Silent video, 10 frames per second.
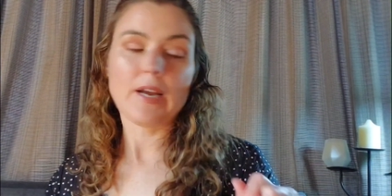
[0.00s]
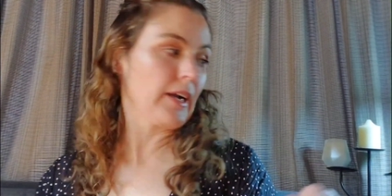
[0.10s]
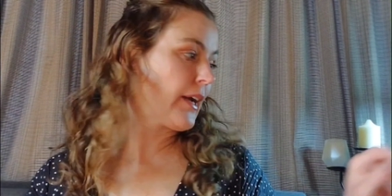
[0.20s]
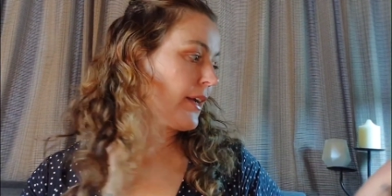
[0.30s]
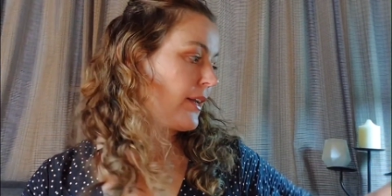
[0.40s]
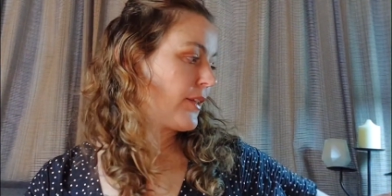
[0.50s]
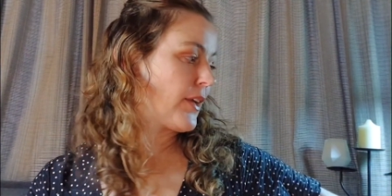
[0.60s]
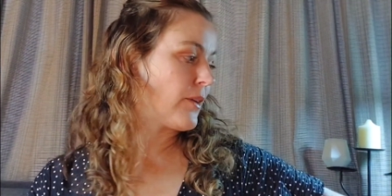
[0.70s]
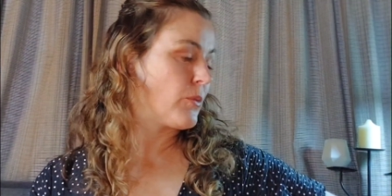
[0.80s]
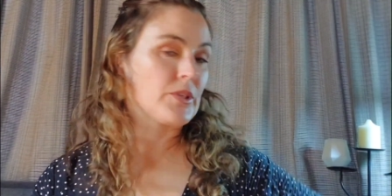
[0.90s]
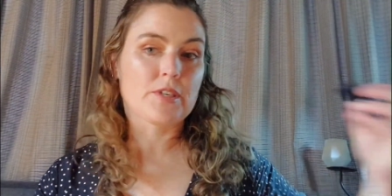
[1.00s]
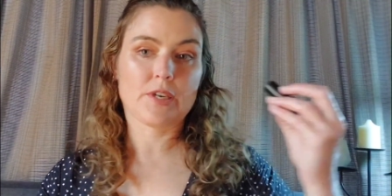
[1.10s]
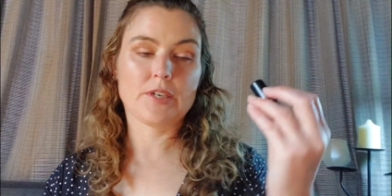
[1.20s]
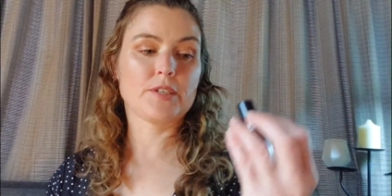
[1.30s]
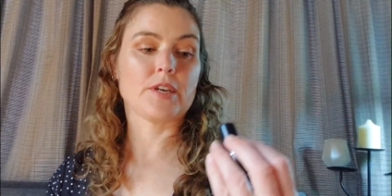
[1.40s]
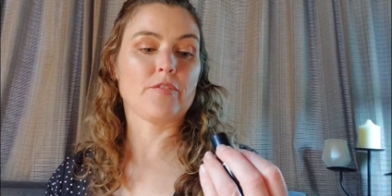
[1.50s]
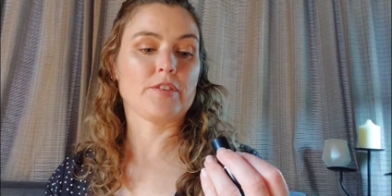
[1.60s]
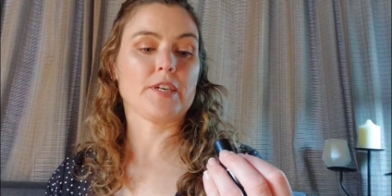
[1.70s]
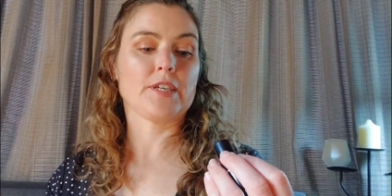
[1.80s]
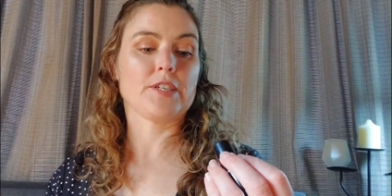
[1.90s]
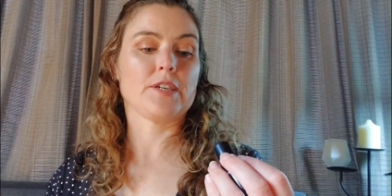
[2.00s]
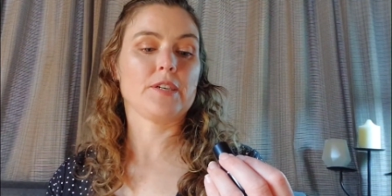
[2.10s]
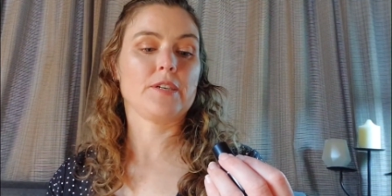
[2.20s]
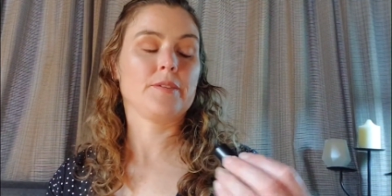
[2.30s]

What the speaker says: Again, that was D for Danger.